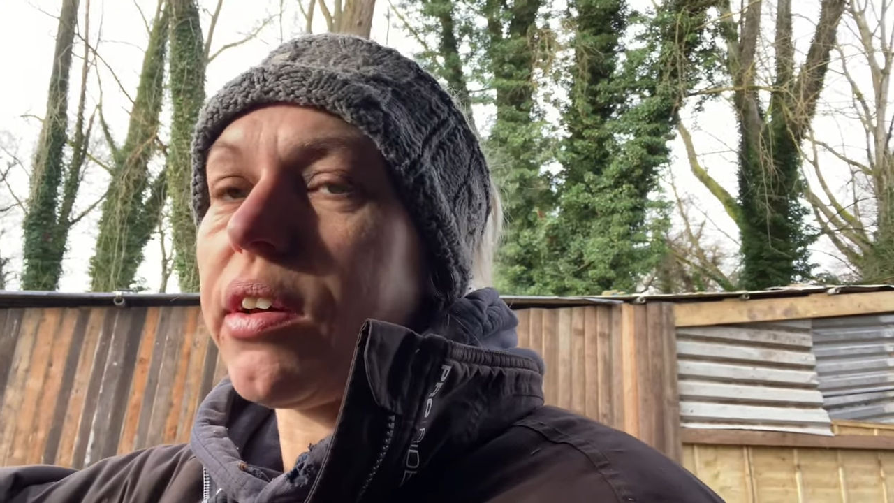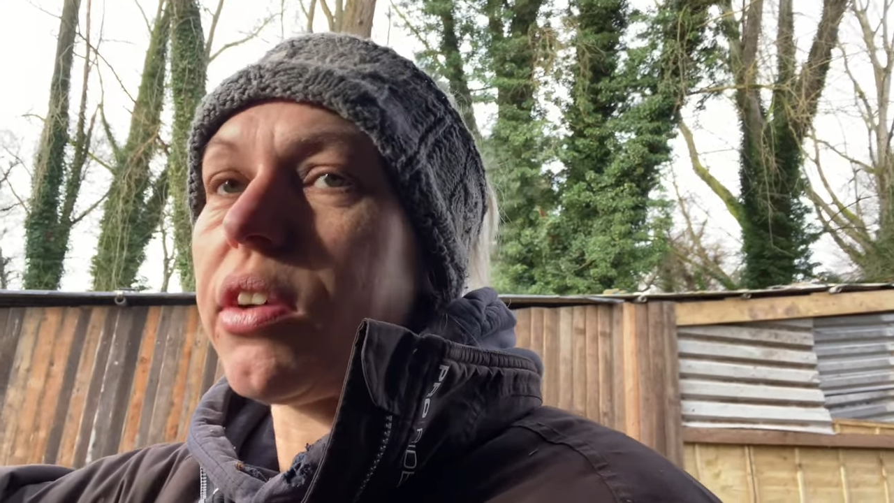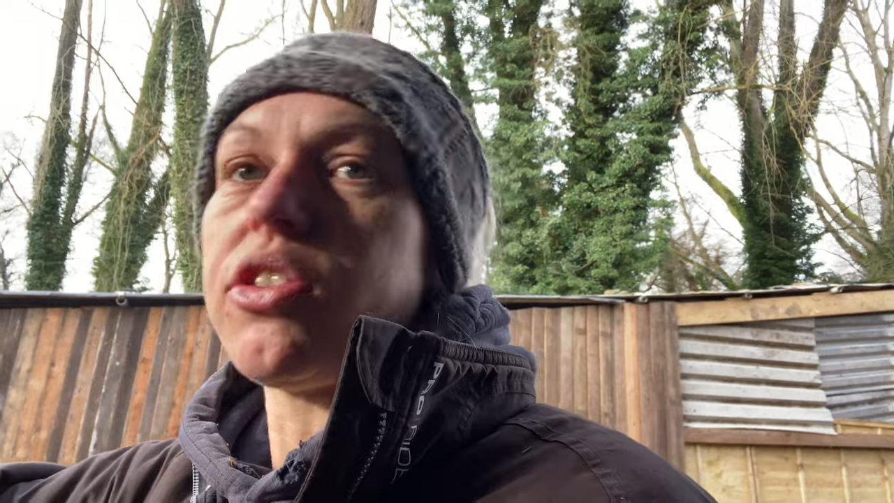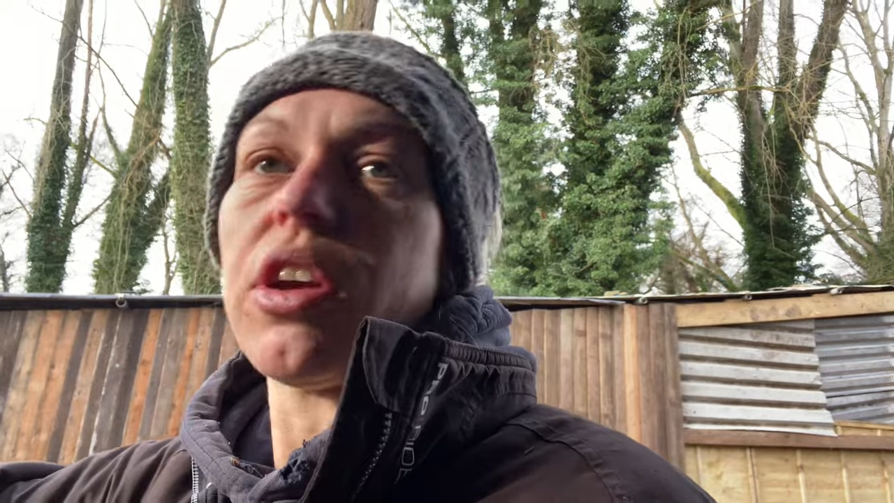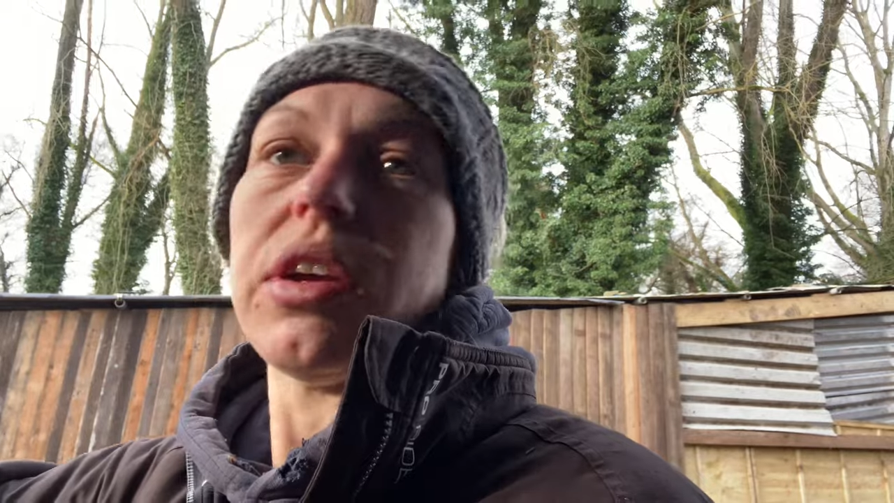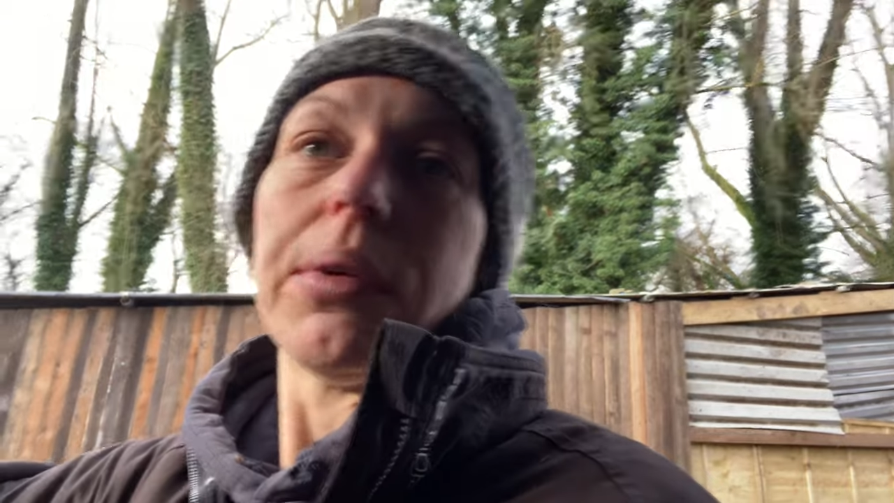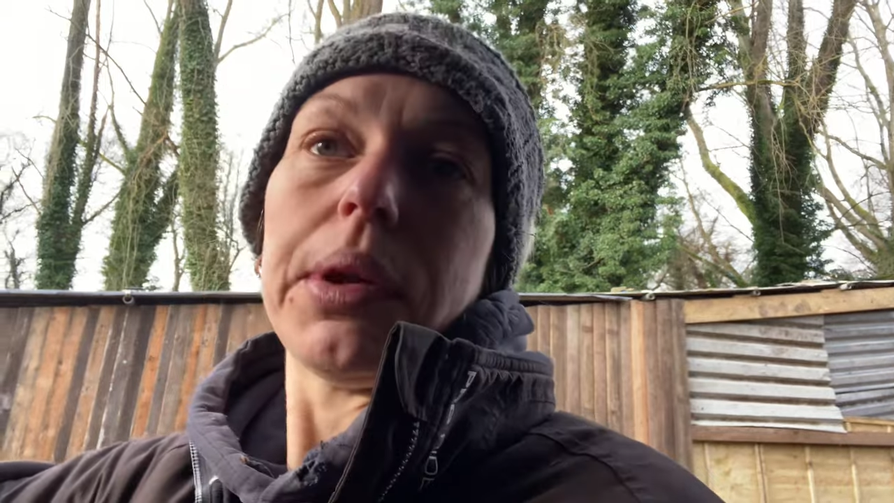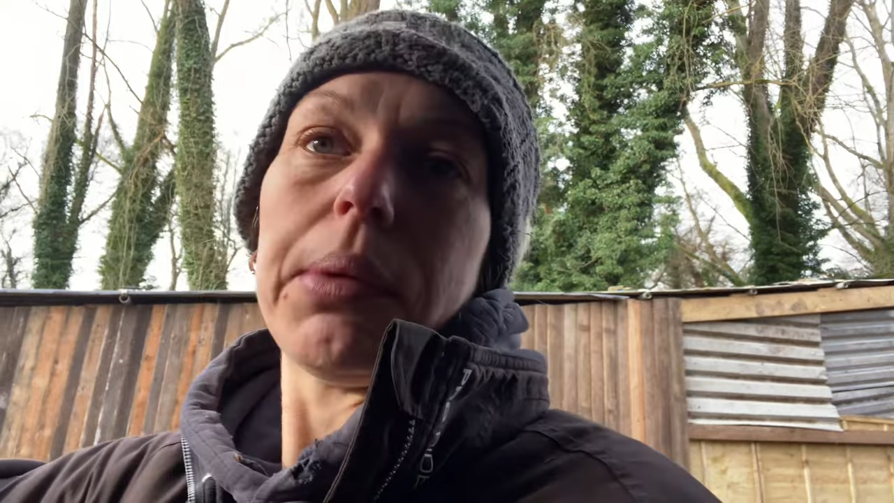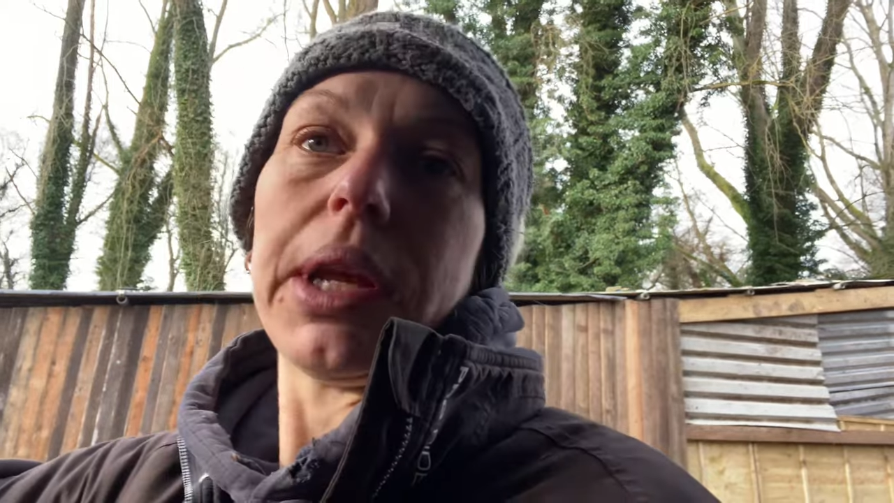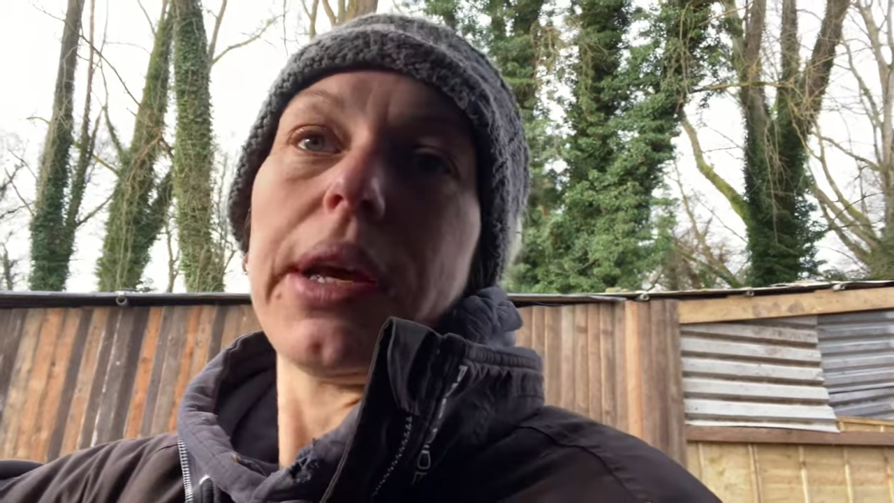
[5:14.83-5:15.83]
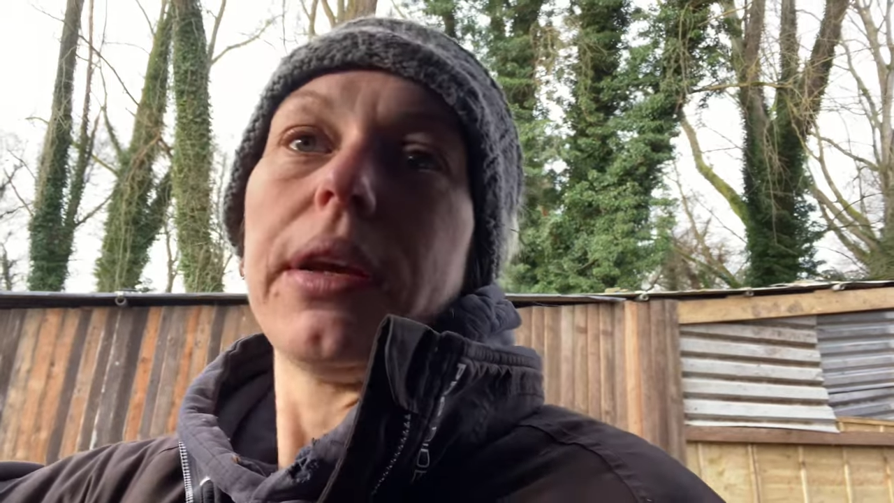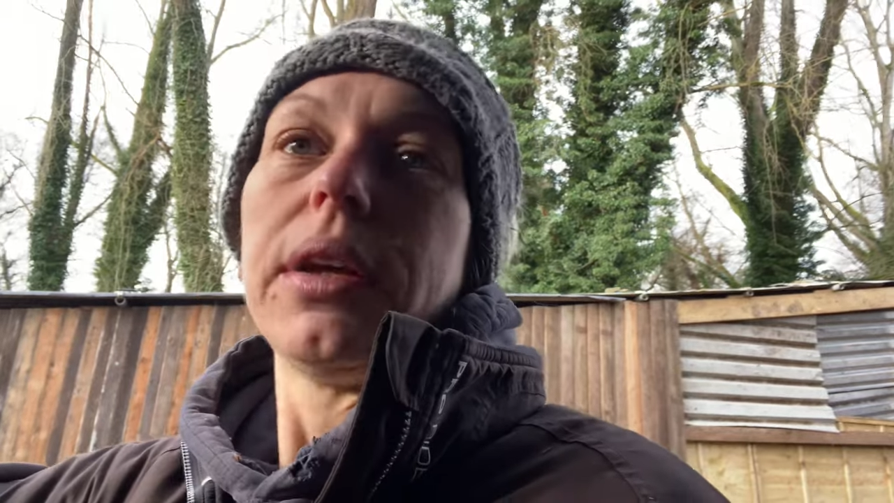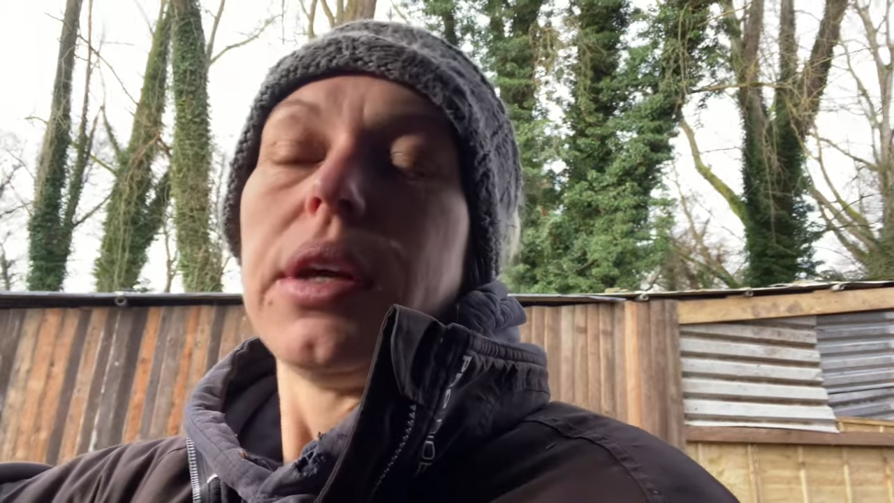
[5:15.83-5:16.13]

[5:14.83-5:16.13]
I'll show you in a minute,